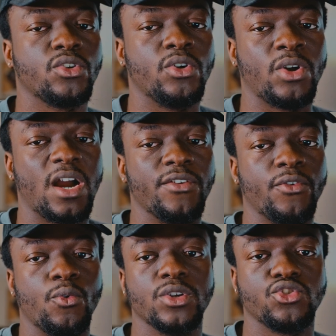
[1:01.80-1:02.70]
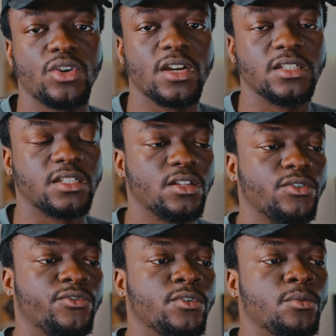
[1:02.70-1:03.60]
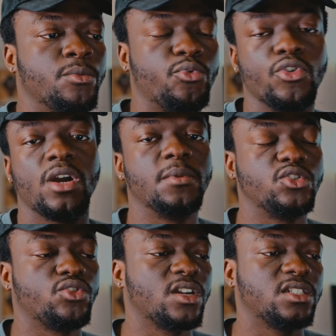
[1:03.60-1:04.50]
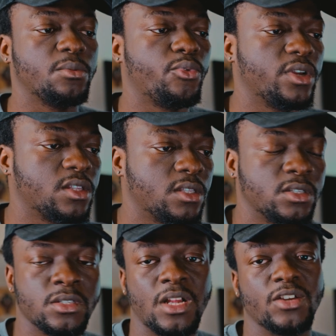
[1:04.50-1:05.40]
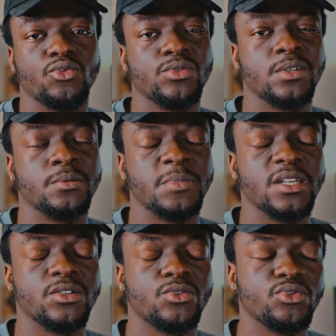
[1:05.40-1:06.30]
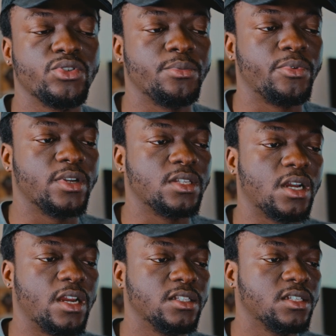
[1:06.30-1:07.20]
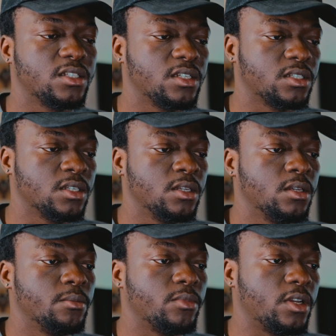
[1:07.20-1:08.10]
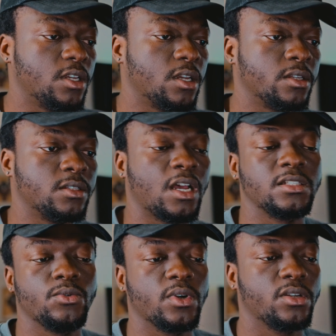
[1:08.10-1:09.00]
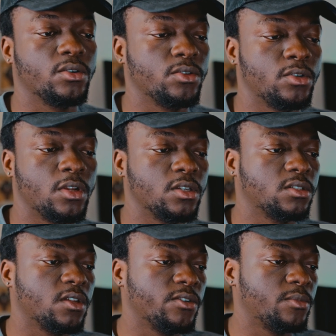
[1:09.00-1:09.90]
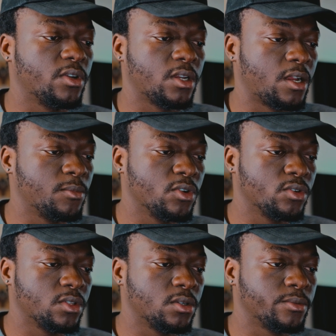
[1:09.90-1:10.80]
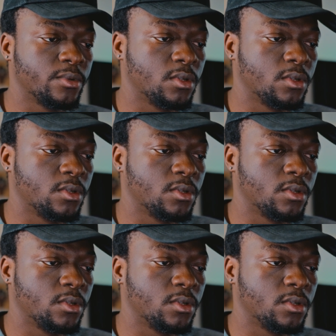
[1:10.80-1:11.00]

have one track instead of program and track separate. It's like being two separate entities. But yeah, they're still working on a lot of stuff, but I'm not gonna